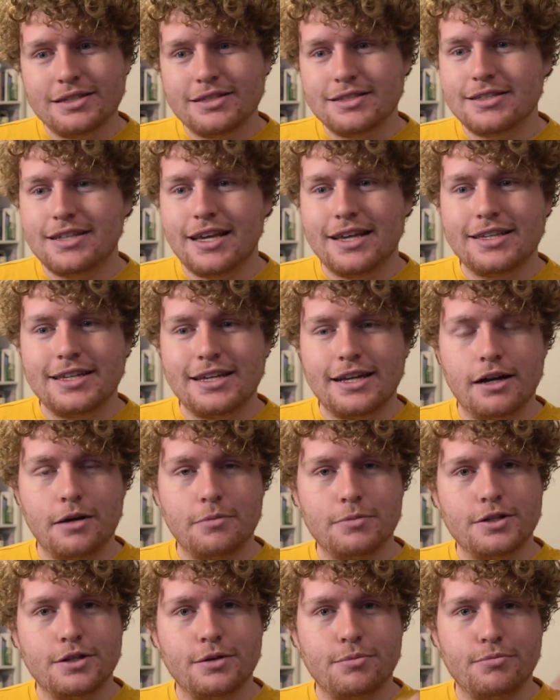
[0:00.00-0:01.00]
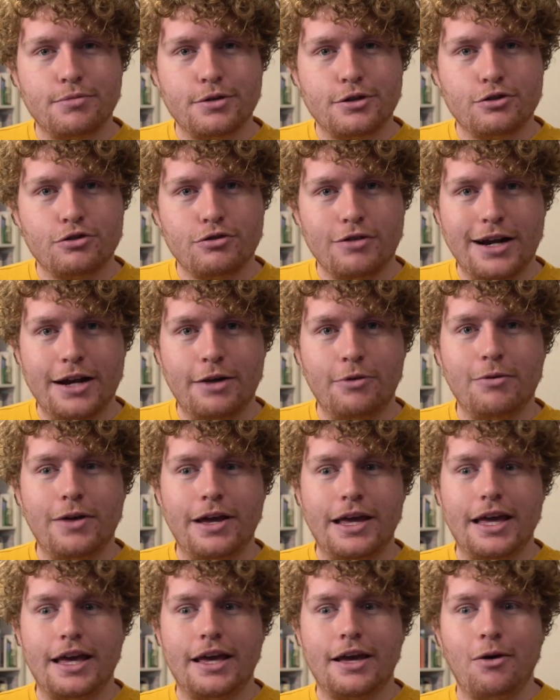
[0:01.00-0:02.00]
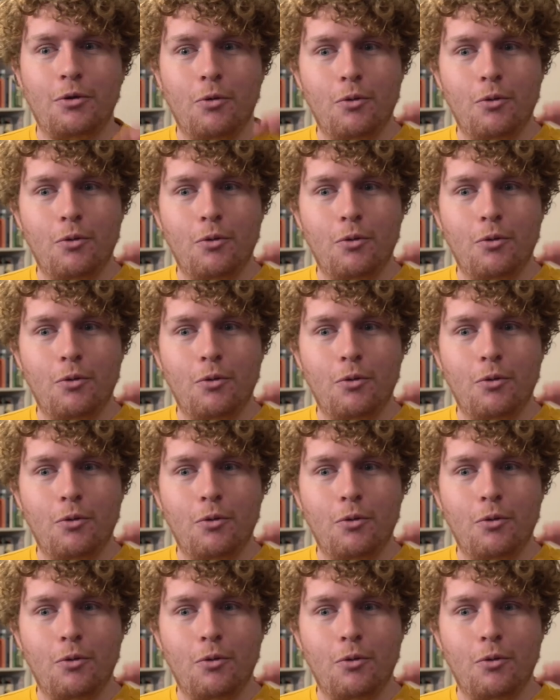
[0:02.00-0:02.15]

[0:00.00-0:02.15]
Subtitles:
setting up some betrayal here